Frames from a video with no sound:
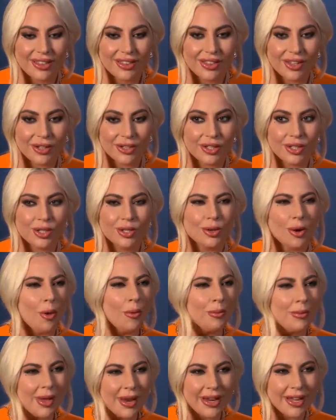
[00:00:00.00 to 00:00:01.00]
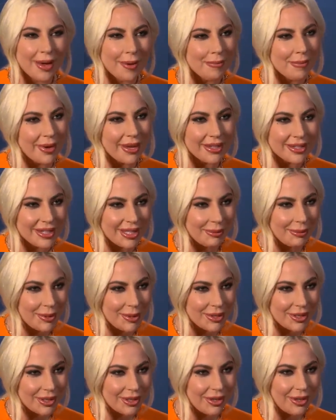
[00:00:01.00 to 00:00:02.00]
there's so many amazing
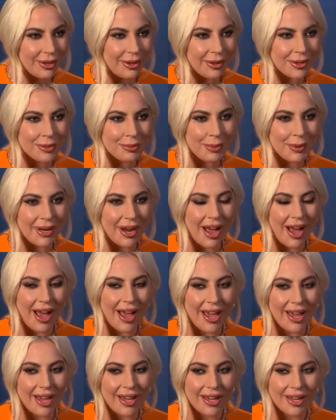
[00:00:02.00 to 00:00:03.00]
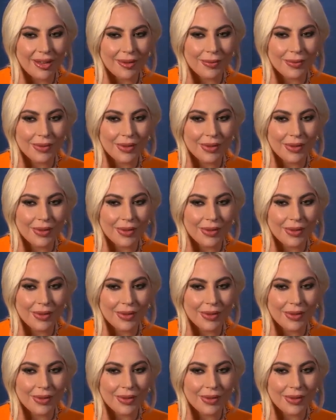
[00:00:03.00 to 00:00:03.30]
musicals, but I